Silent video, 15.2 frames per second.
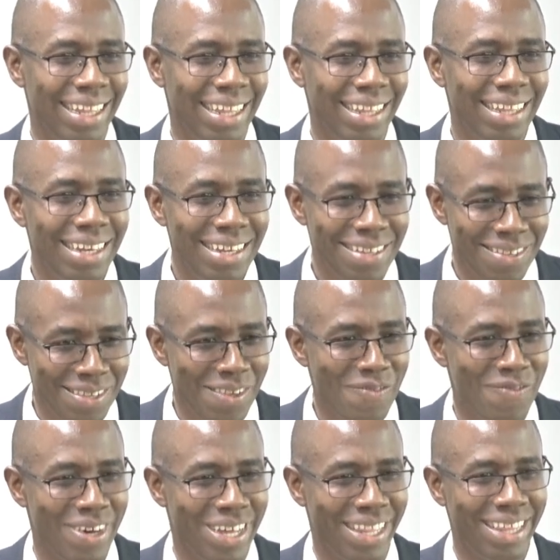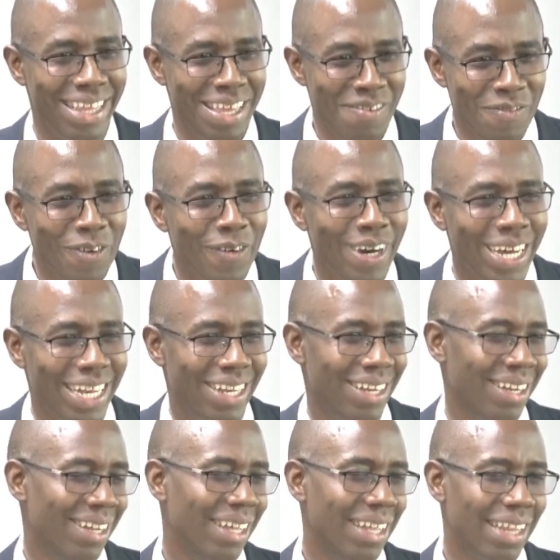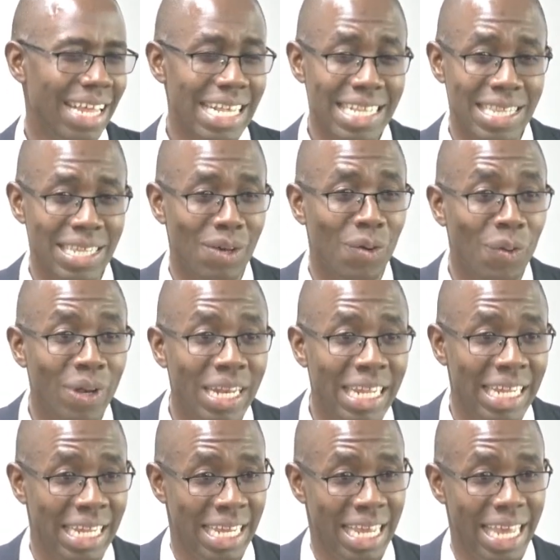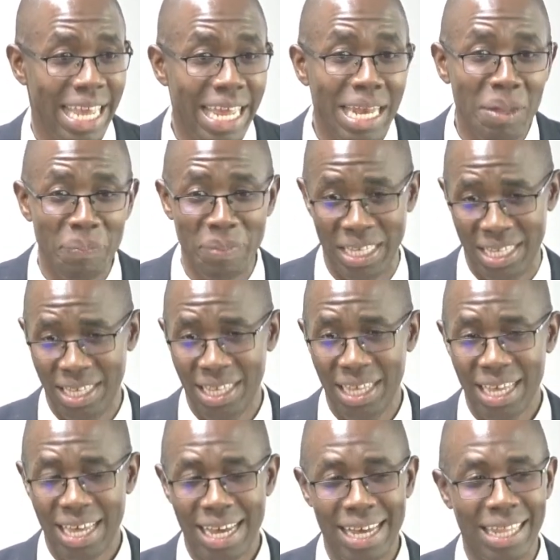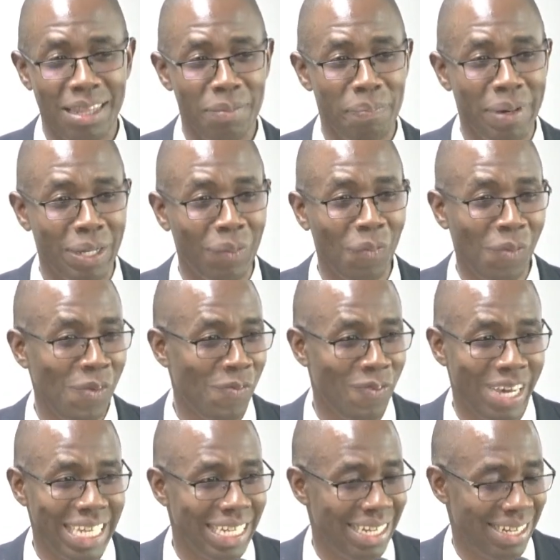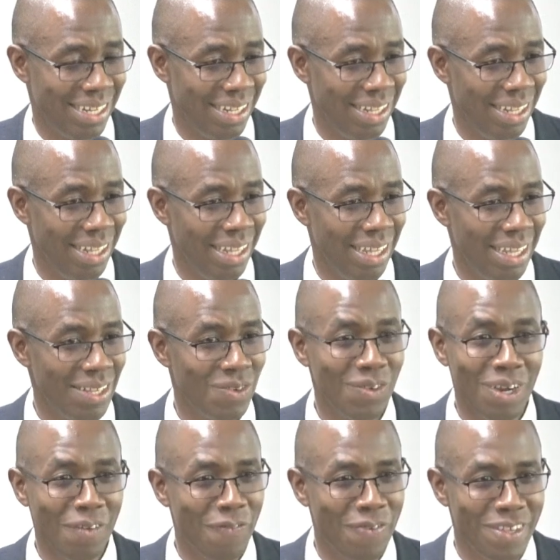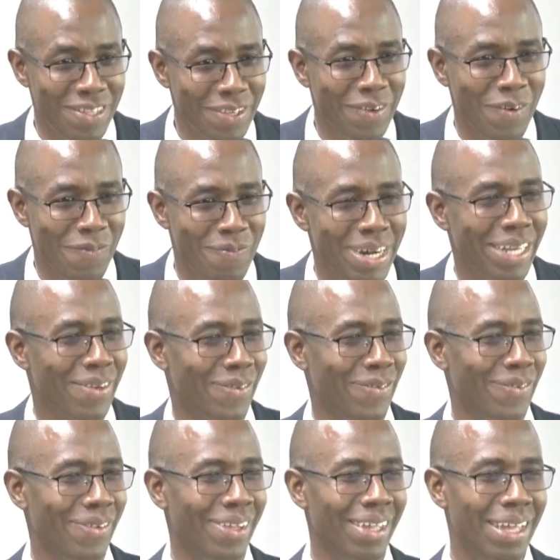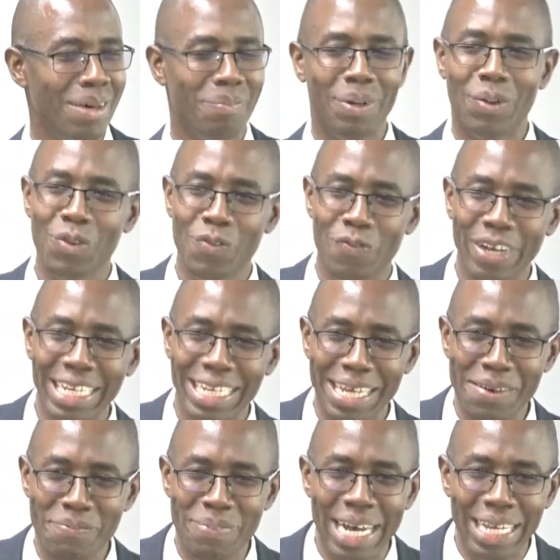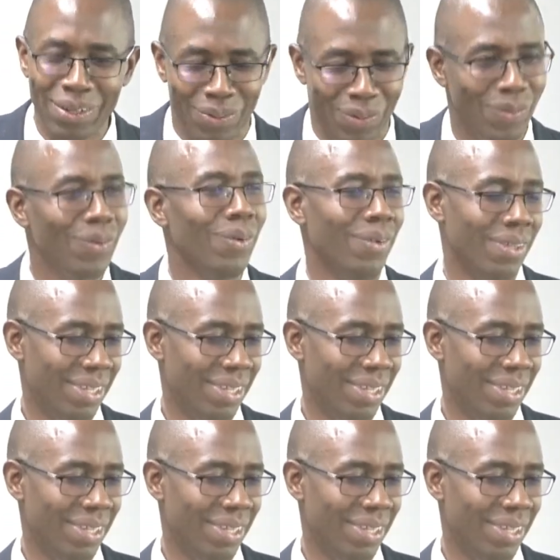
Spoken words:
the deceiver, the evil one. That's the only enemy. And the battle we fight is not a physical battle, but we fight a battle